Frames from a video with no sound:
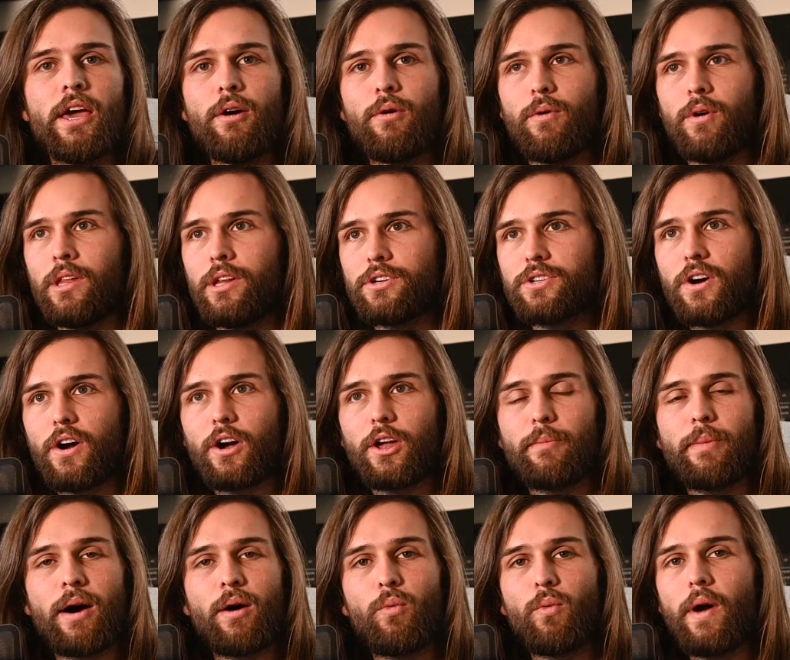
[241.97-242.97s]
When you're talking
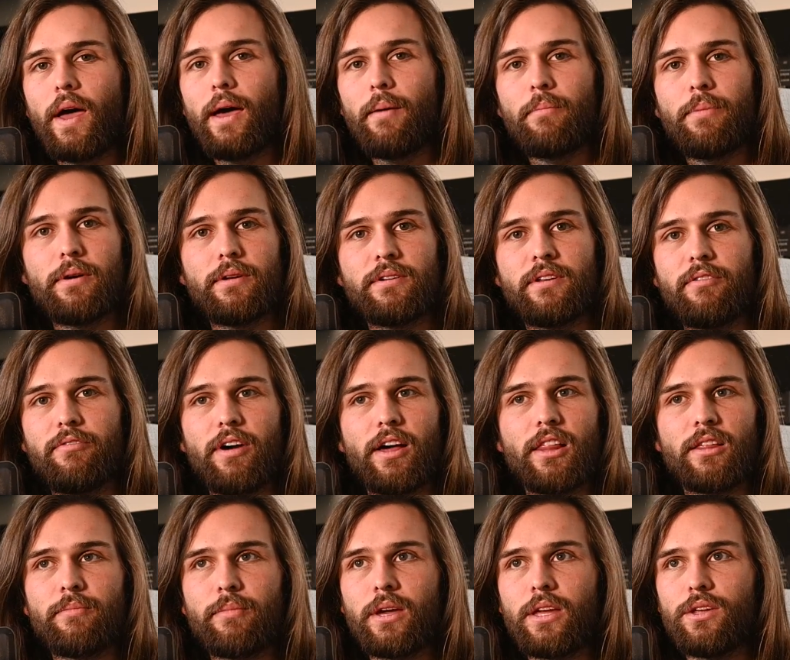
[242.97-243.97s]
about web
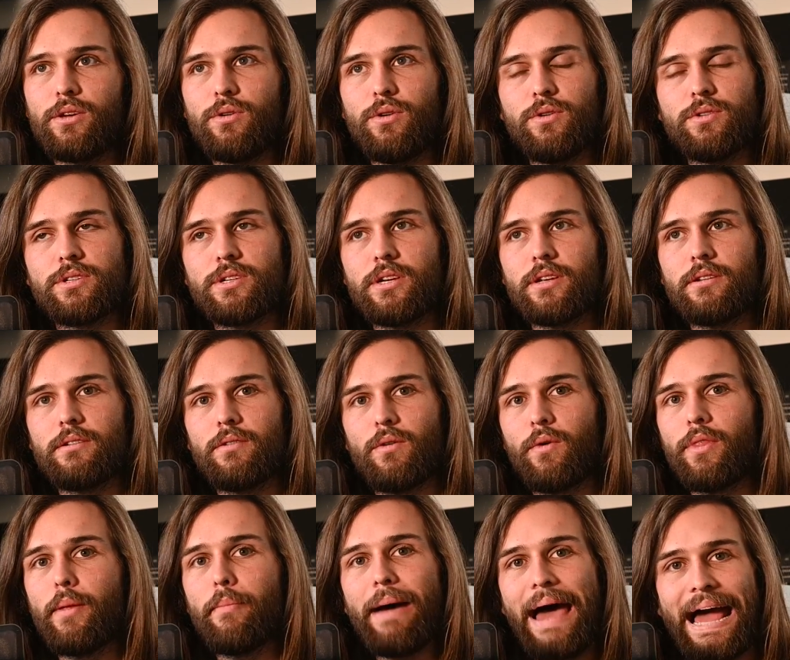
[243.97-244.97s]
development, you use it
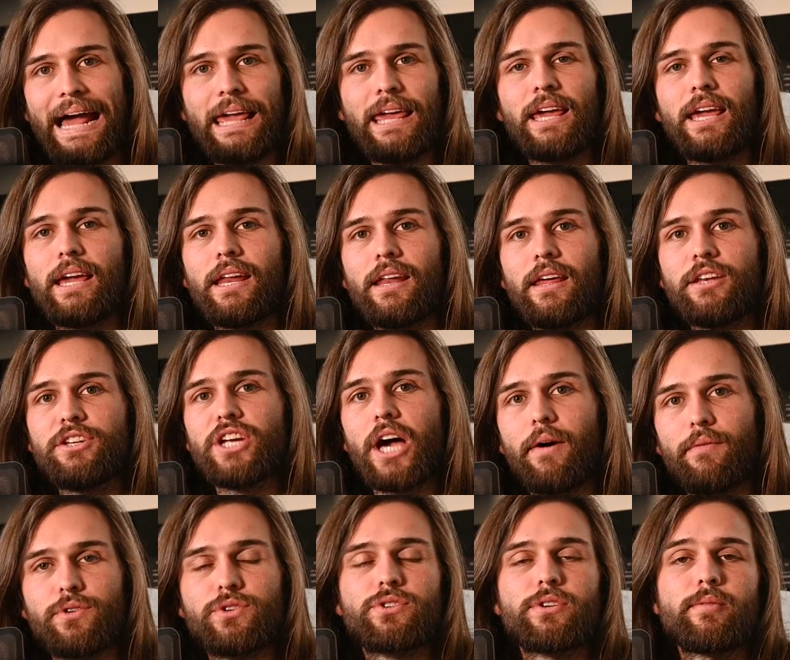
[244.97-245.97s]
on the back end, and
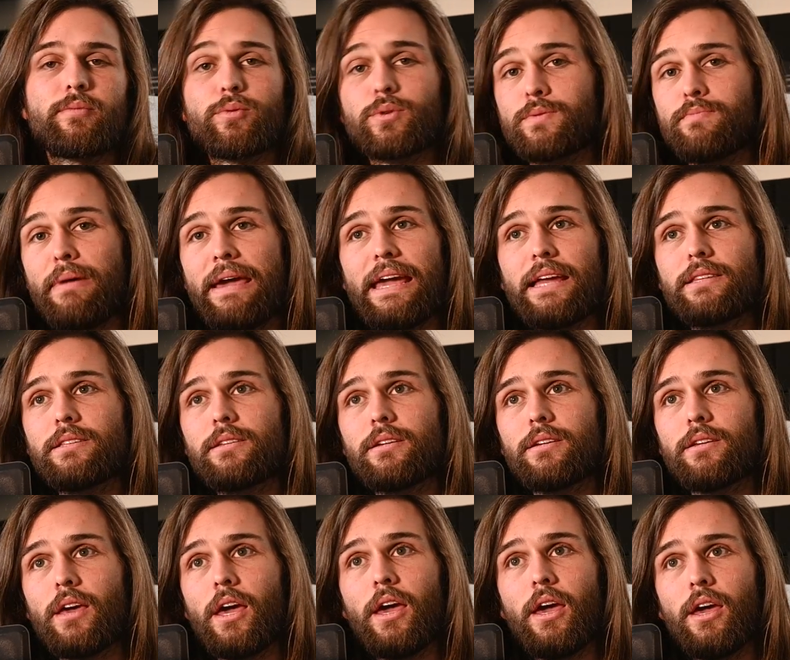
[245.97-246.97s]
JavaScript was made
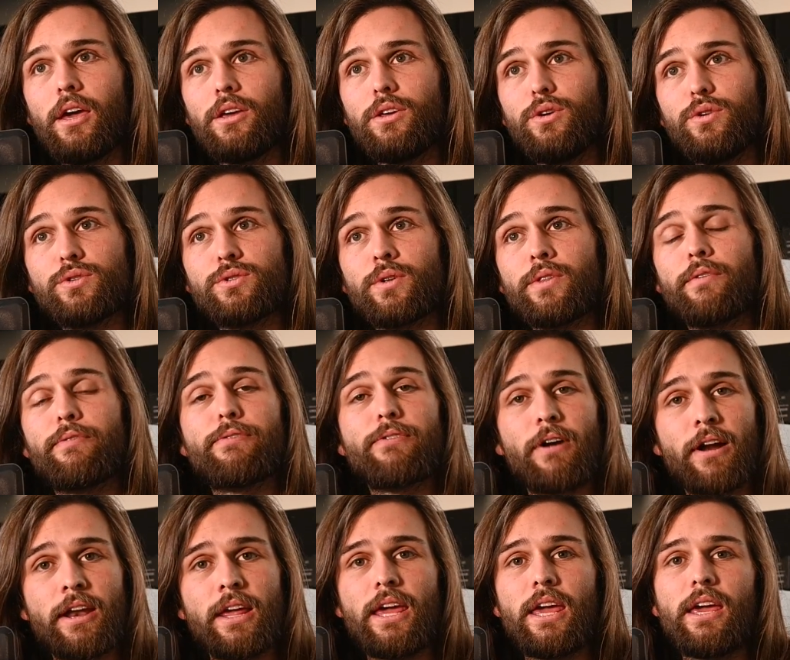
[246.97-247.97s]
to use on the
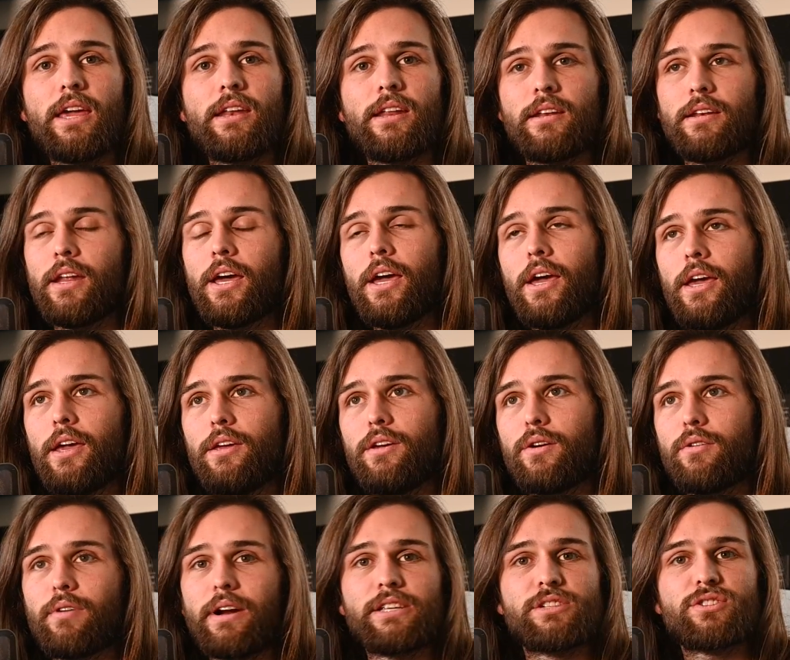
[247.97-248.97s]
front end, and you
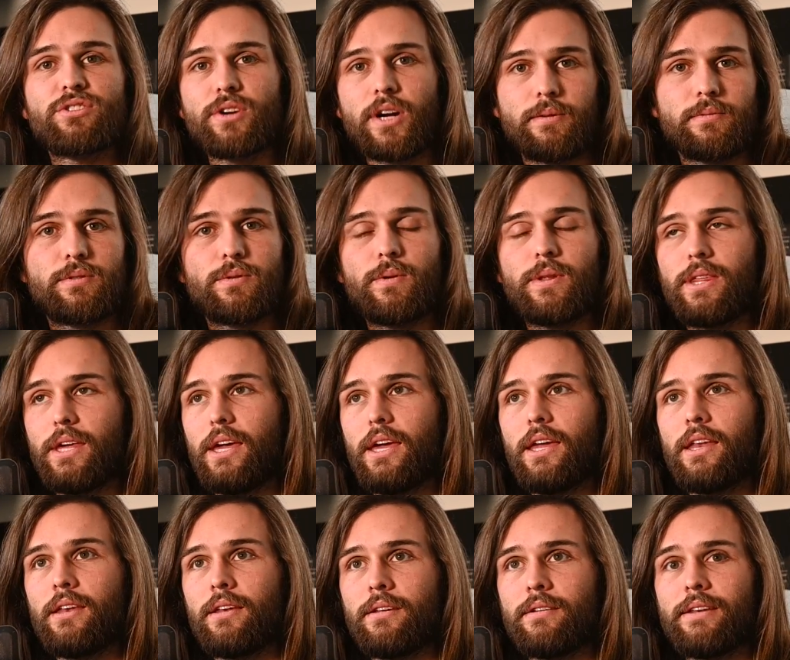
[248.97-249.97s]
could write scripts with
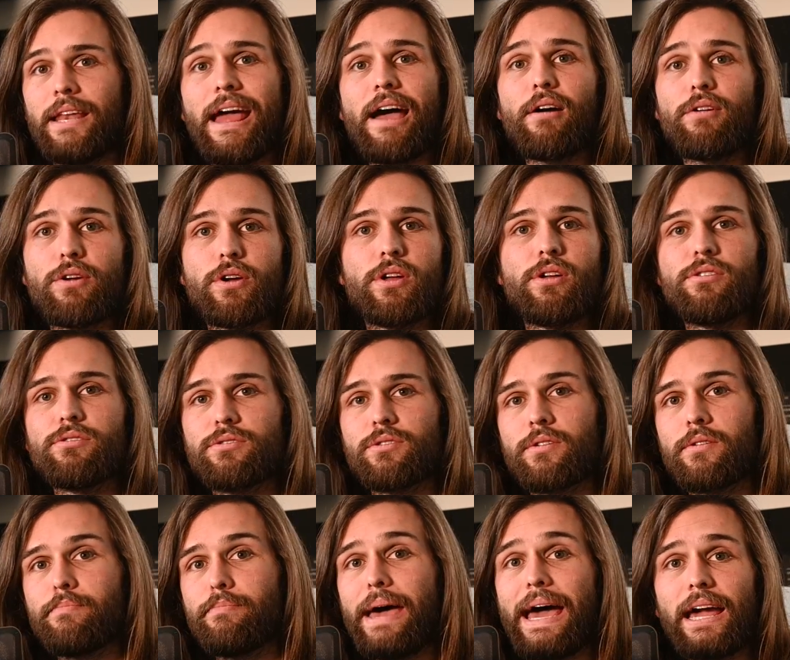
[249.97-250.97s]
it, and now you can use it on
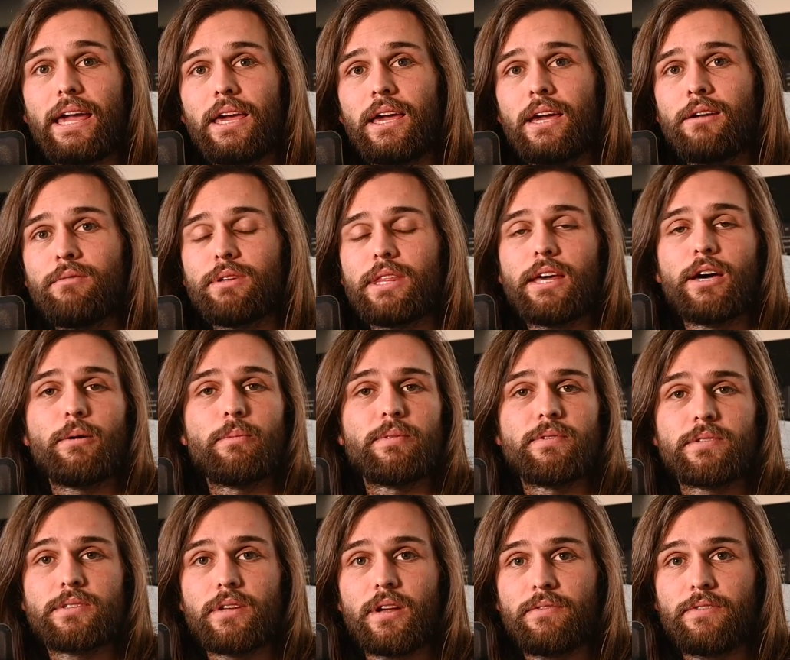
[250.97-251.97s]
the back end with the help of
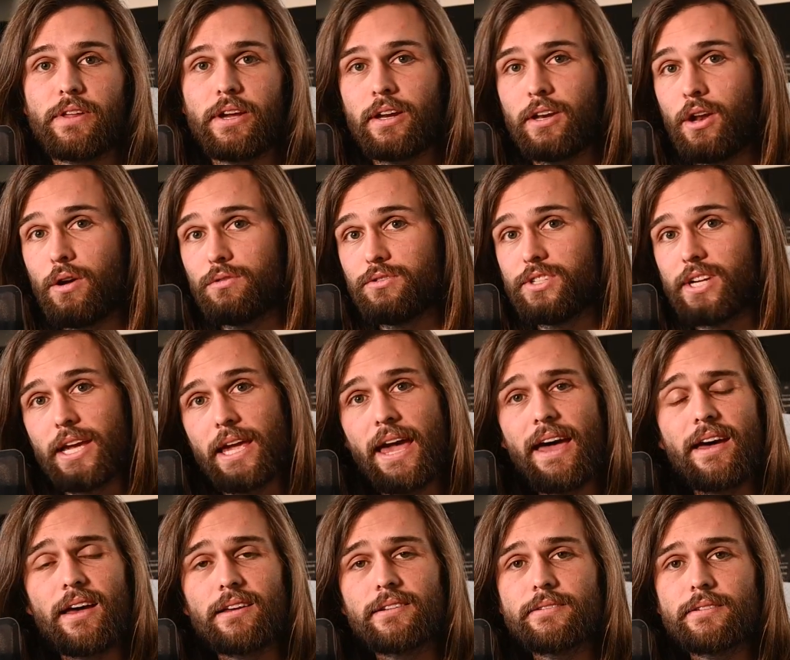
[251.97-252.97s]
stuff like
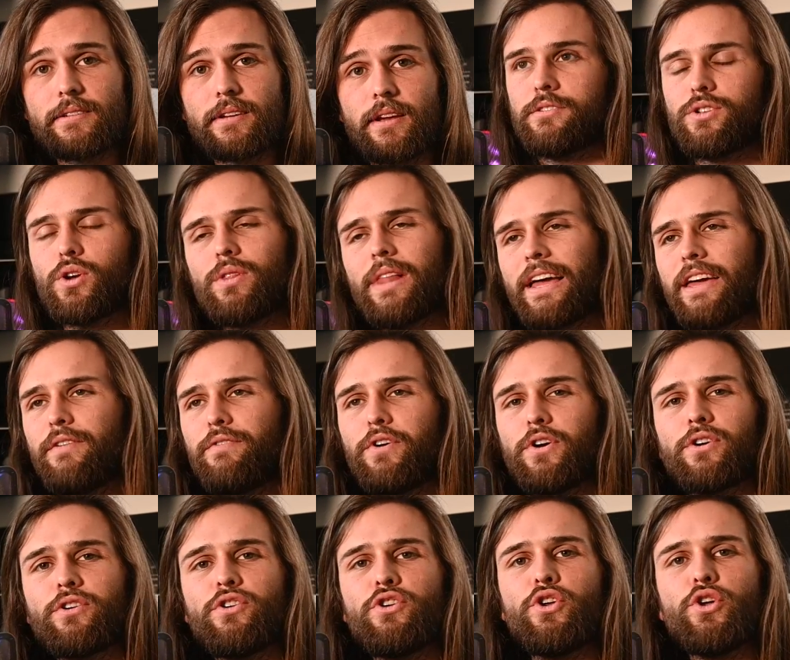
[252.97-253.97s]
Node.js. So like if
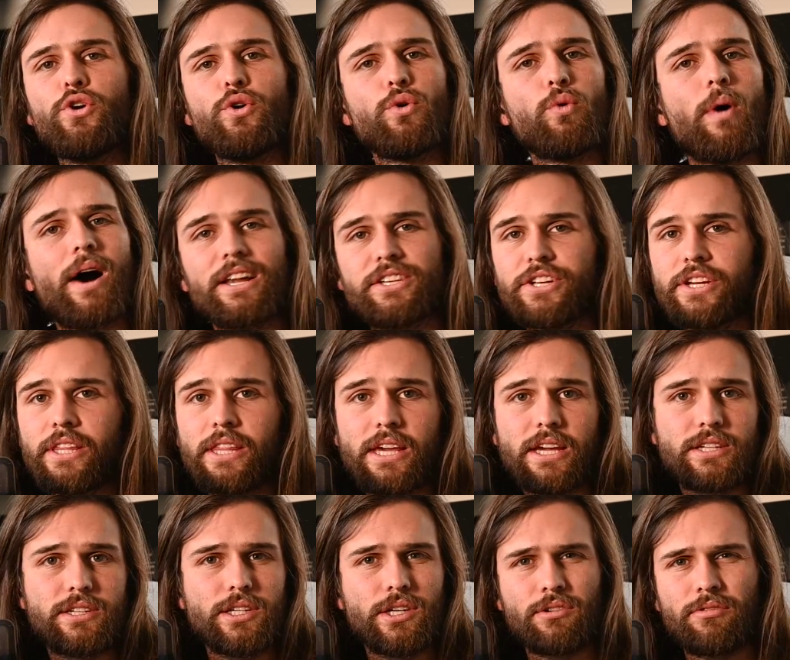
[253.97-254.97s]
you're new watching
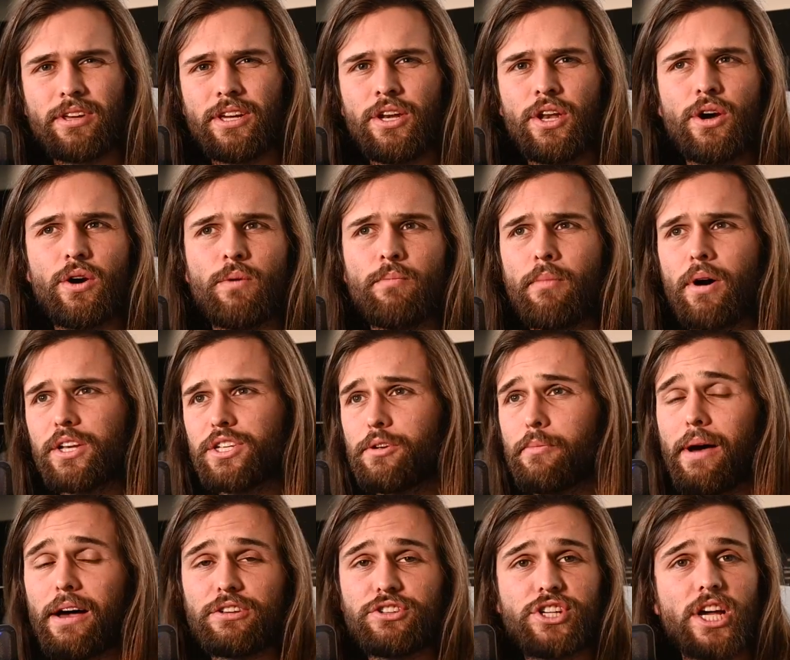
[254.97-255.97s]
this, you don't really know much
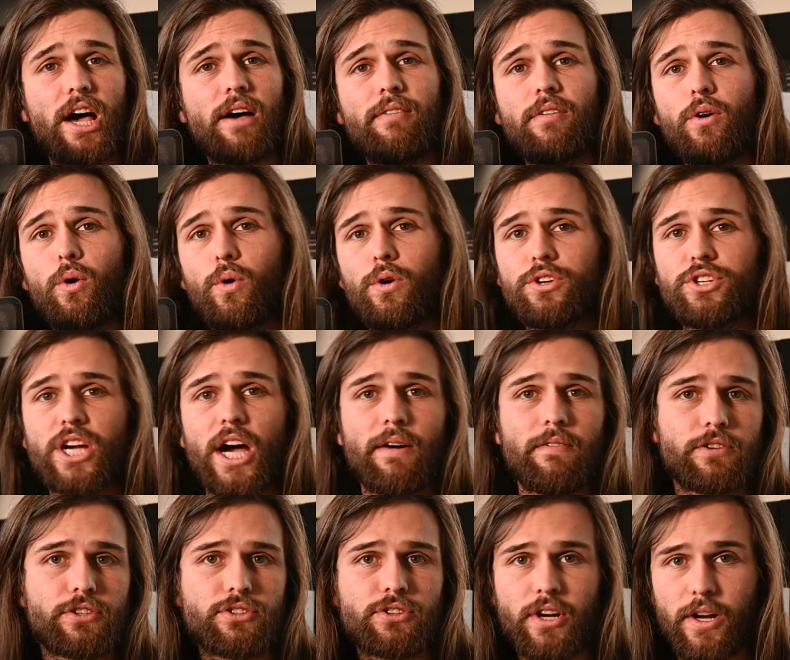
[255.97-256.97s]
about Java or
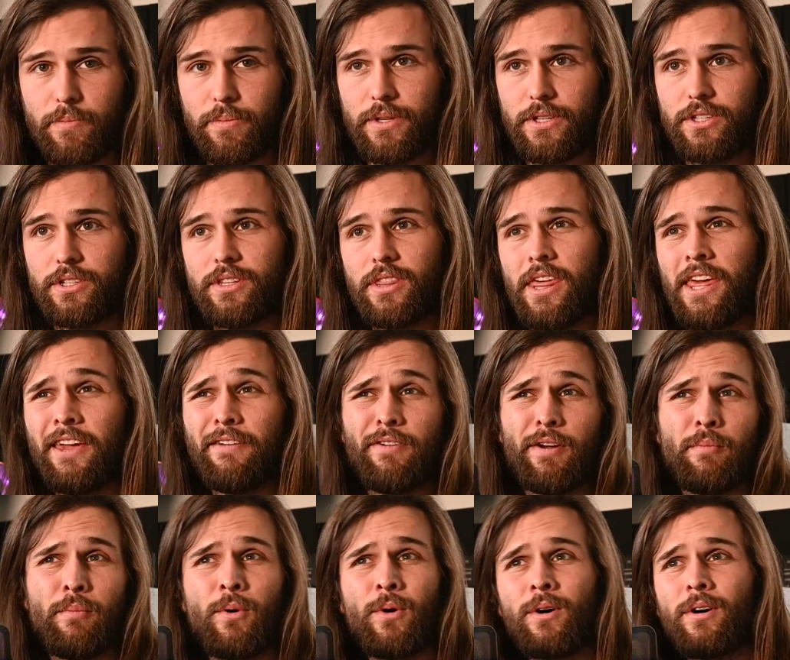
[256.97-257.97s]
JavaScript, think of
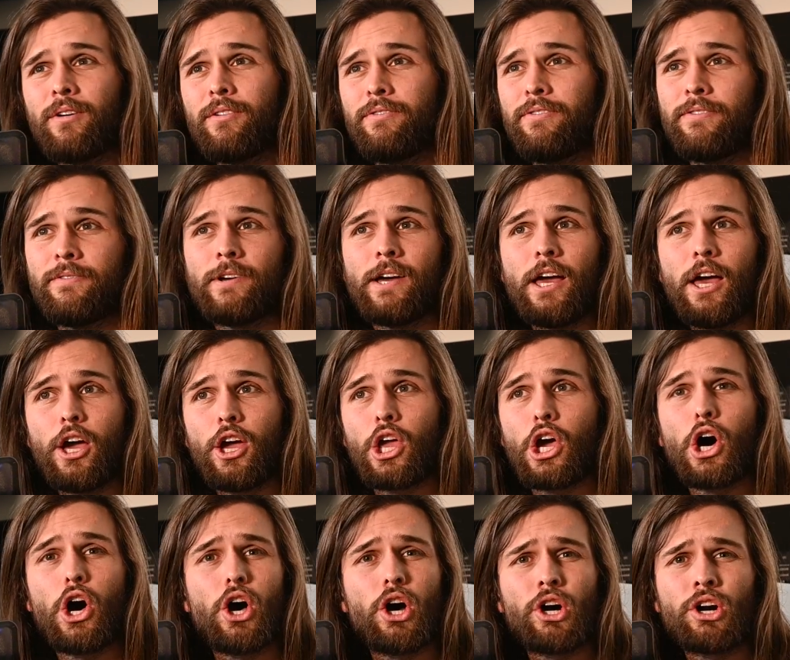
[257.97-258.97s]
it more of
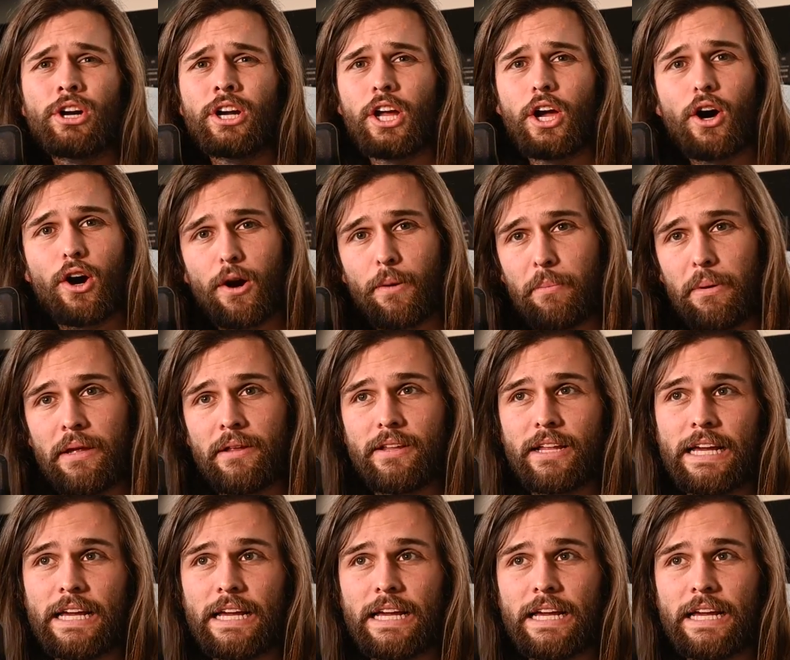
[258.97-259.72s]
car and carpet.